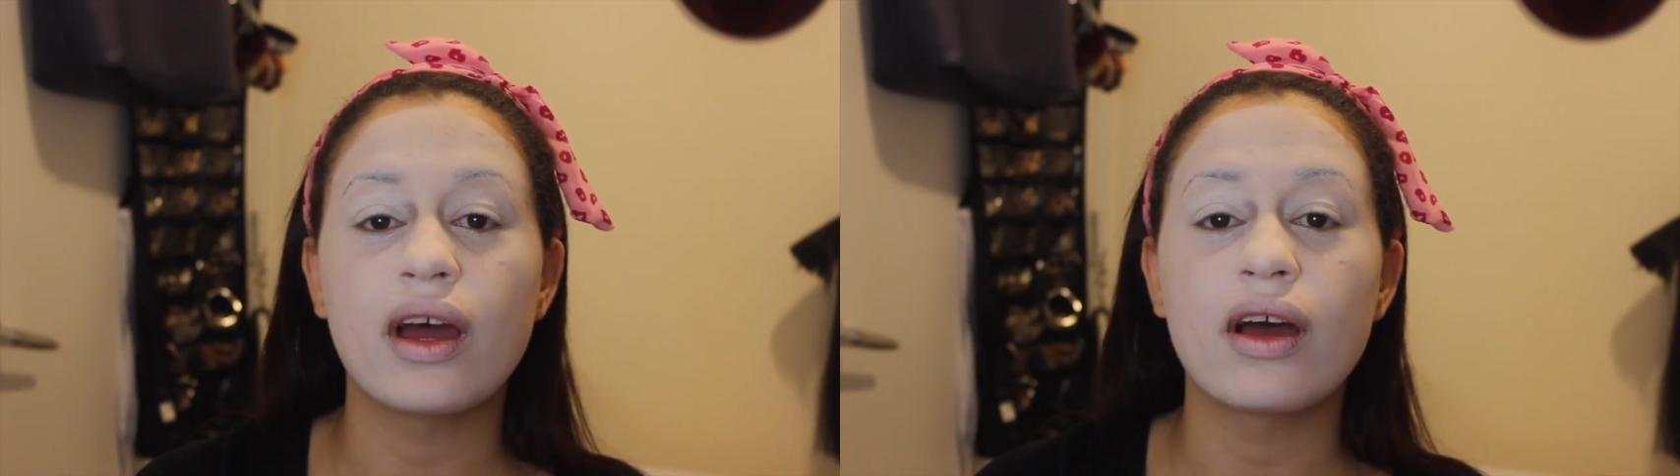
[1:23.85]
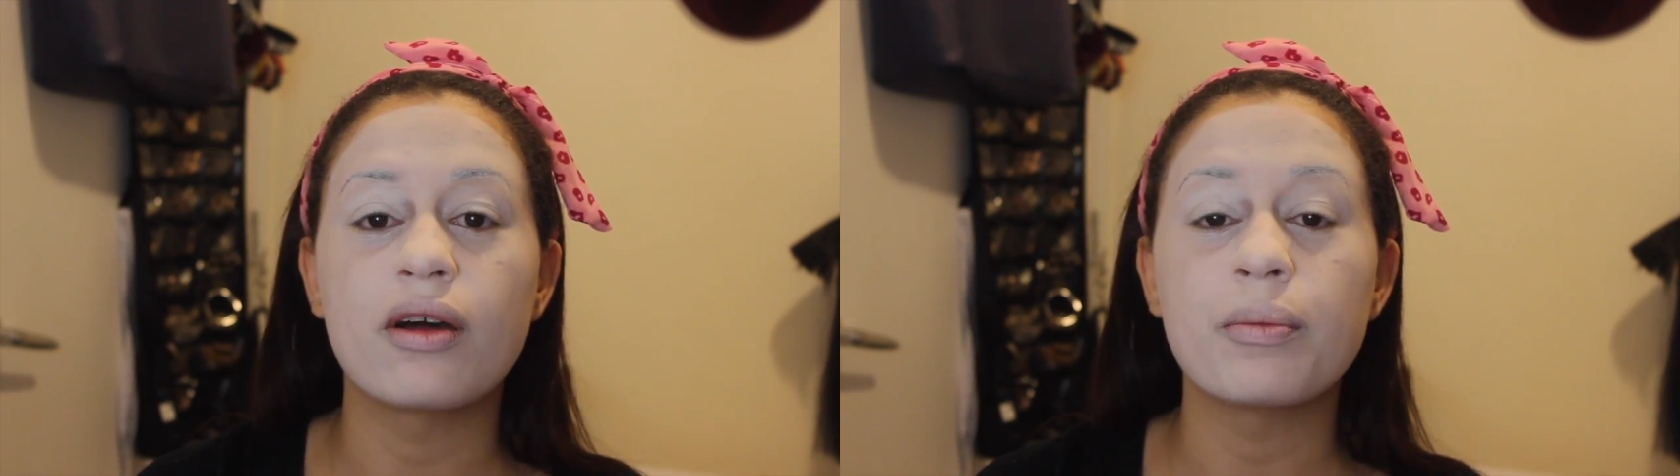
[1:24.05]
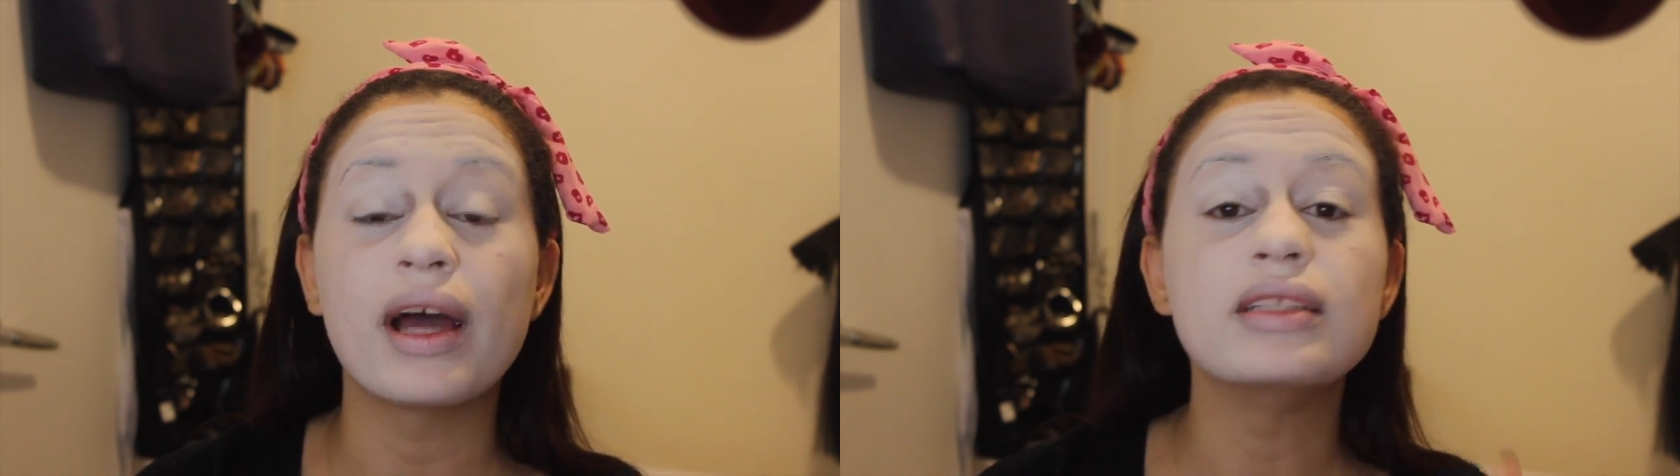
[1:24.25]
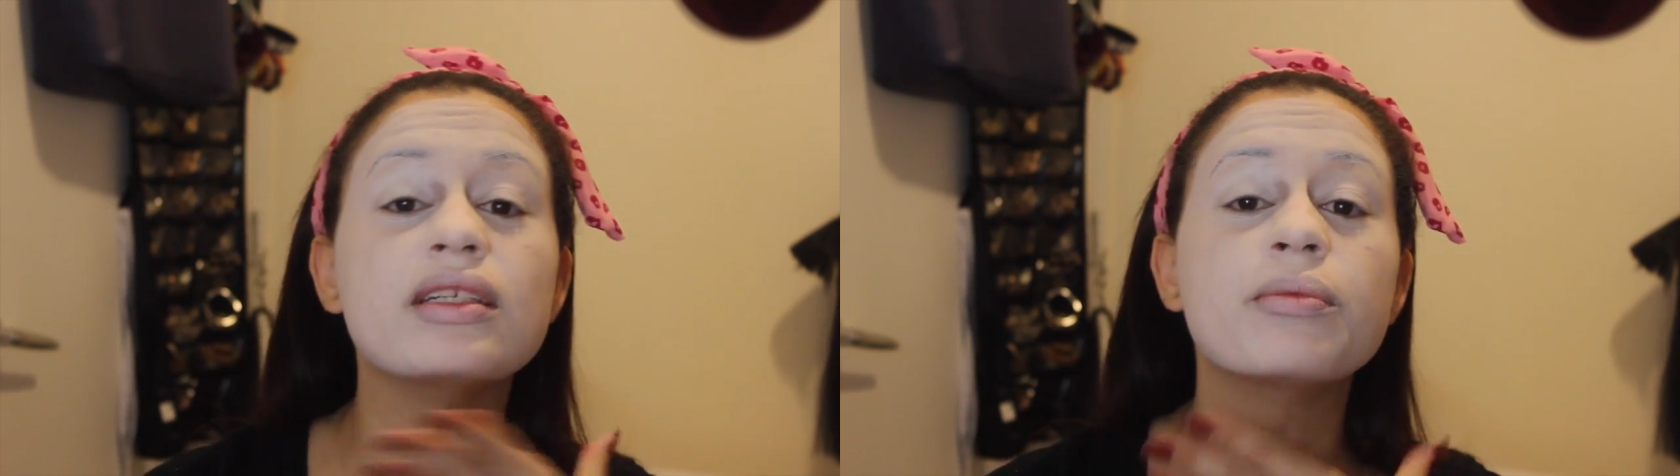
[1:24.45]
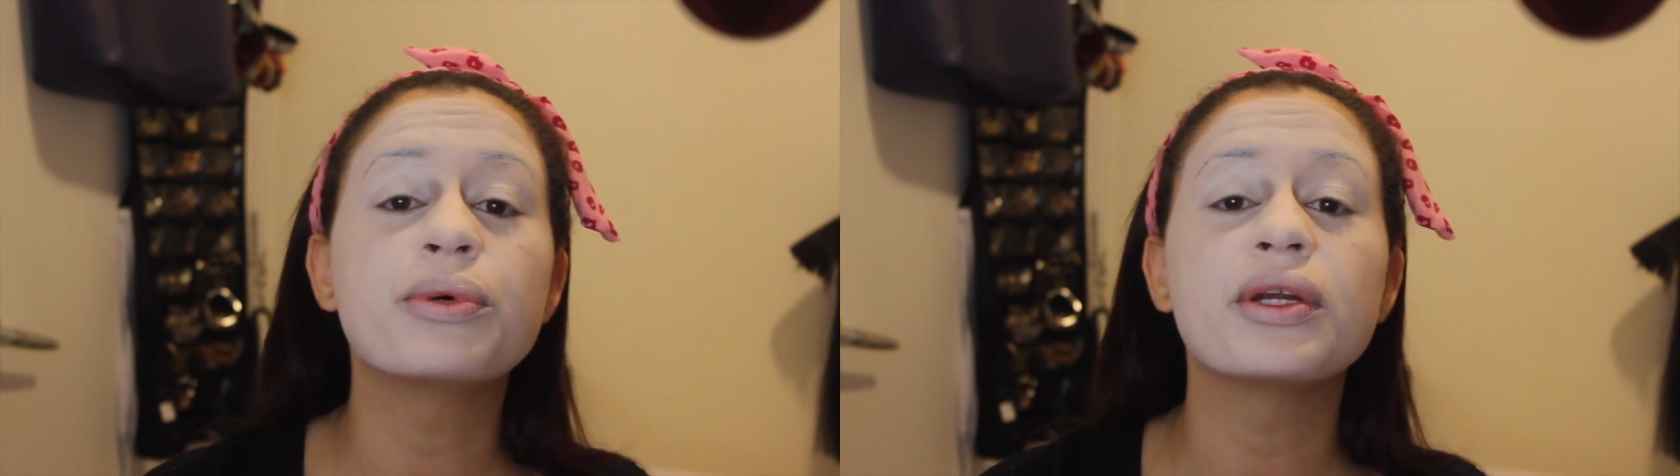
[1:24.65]
I
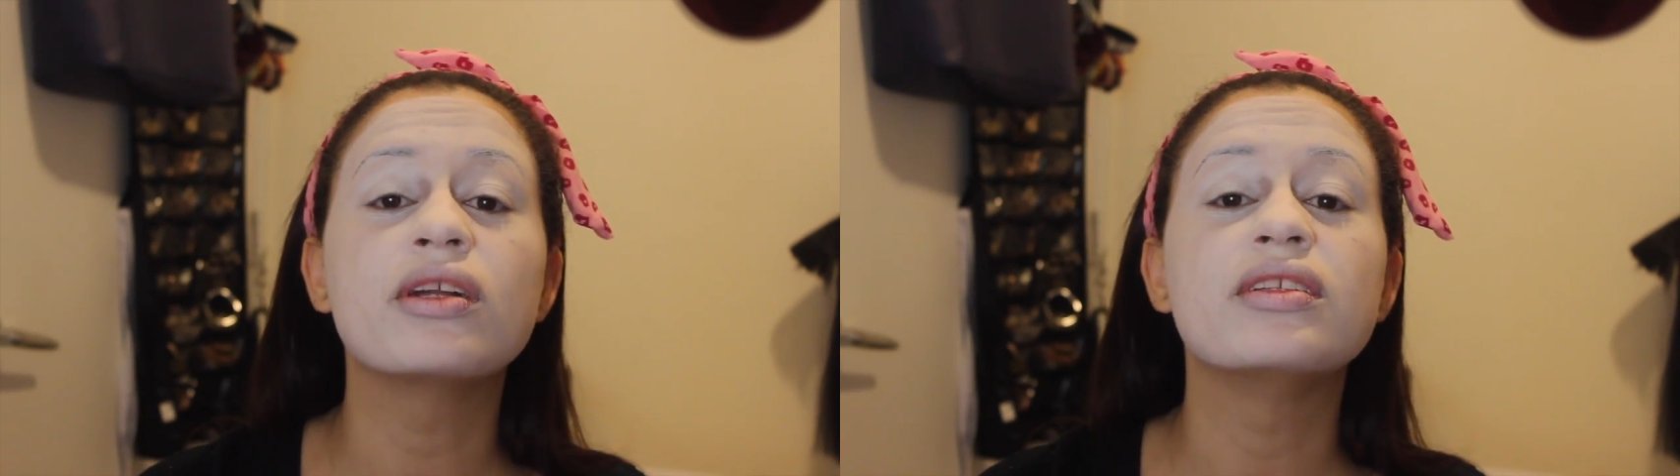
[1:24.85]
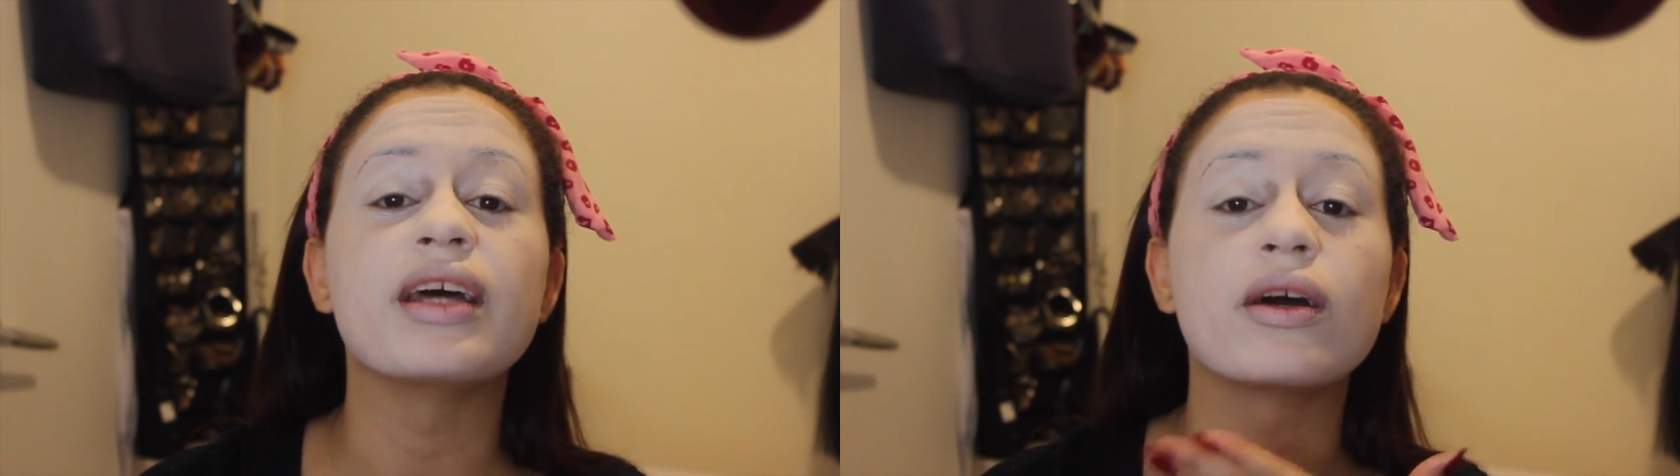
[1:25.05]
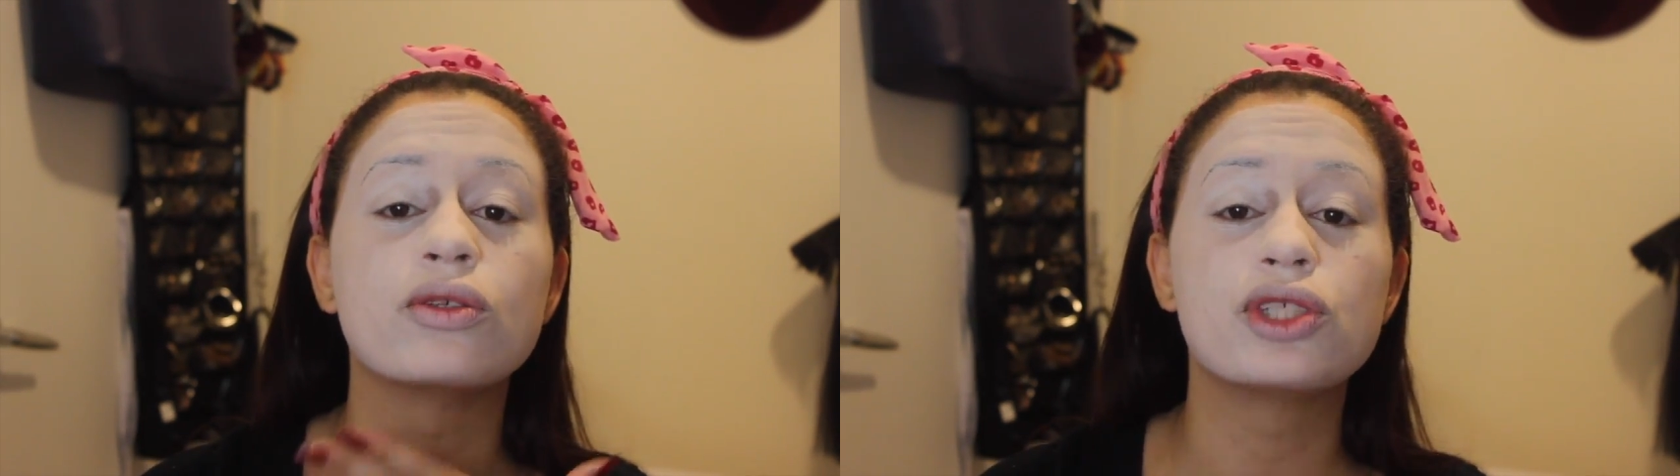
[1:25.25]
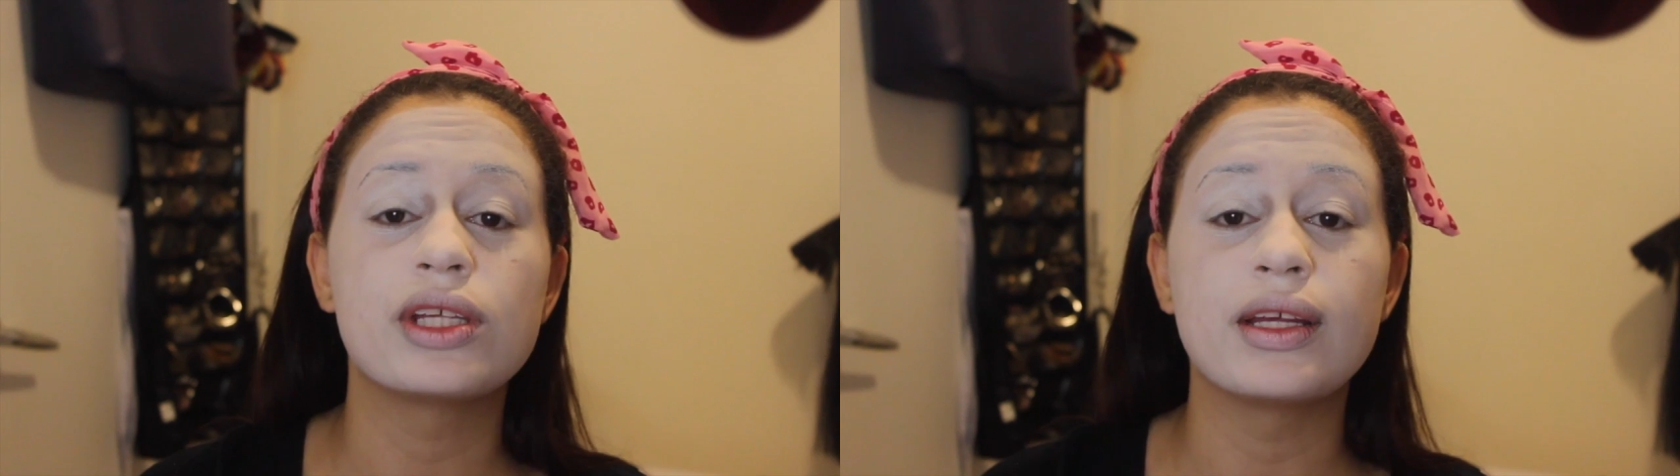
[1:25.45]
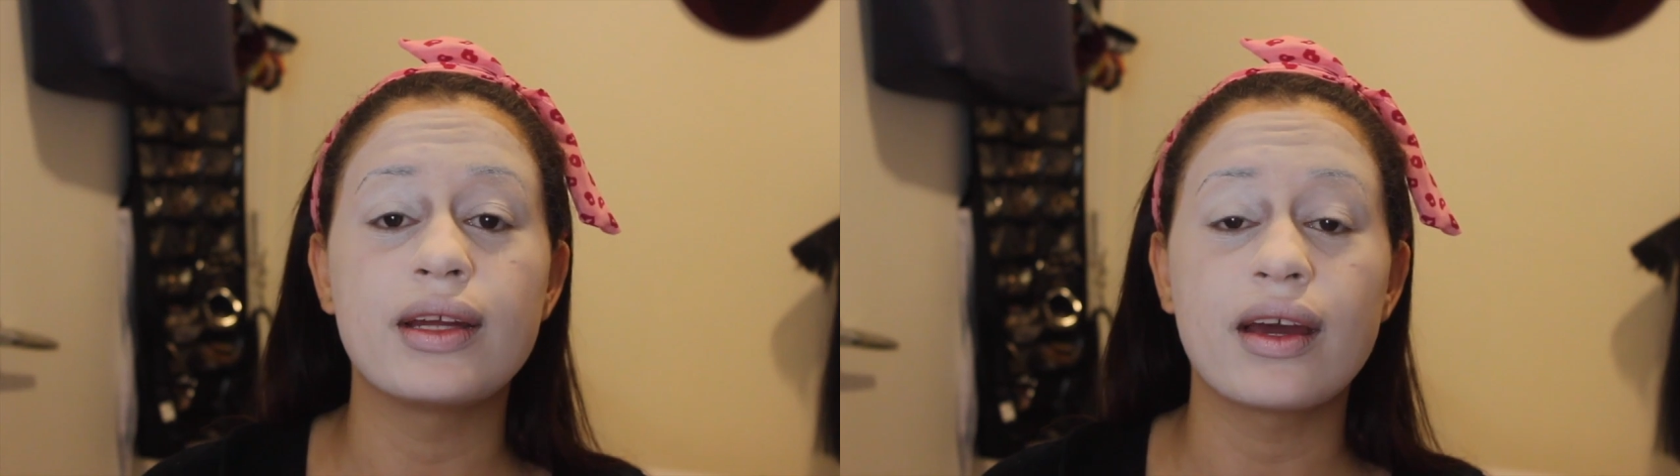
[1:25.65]
didn't put it down to
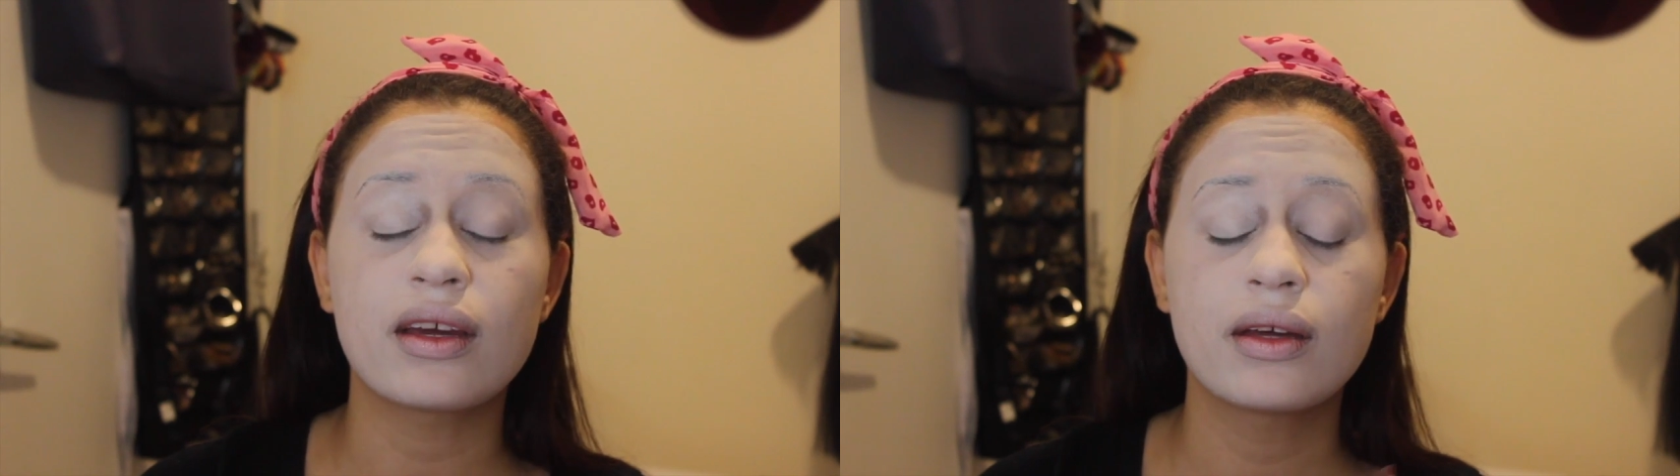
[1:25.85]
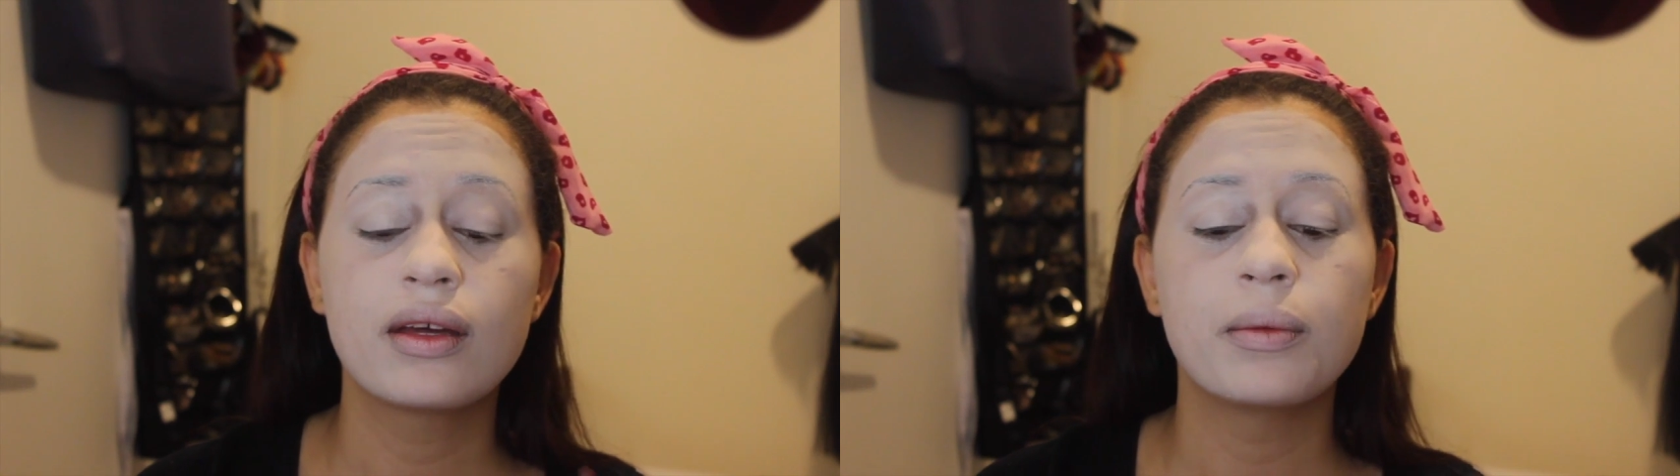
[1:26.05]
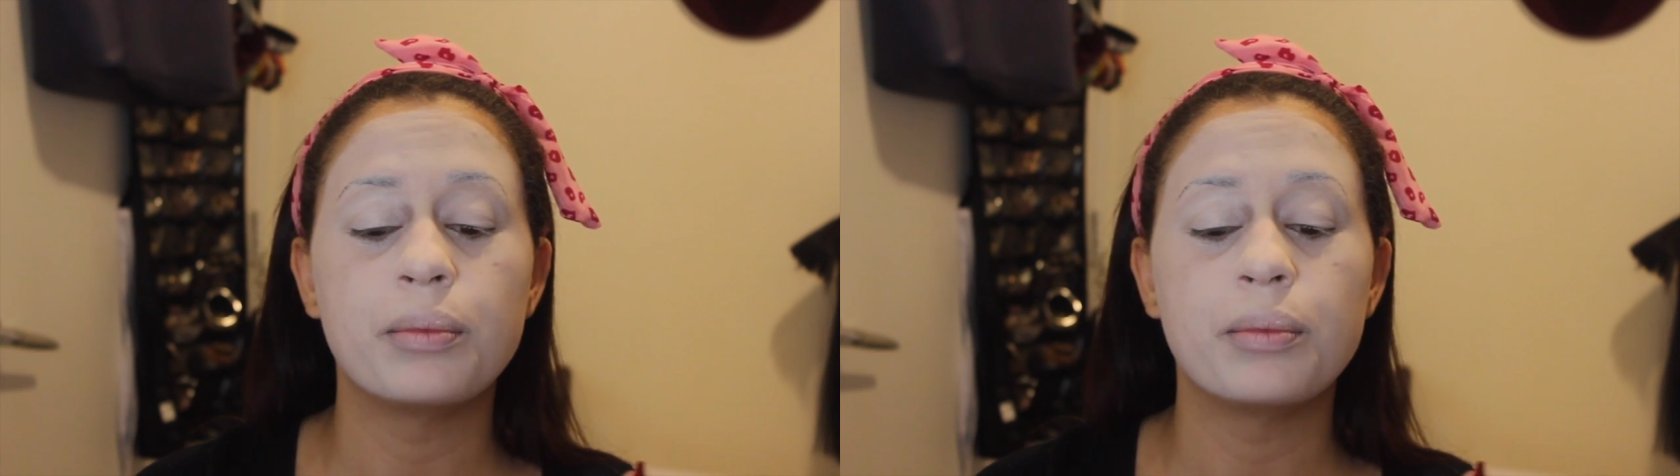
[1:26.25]
the neck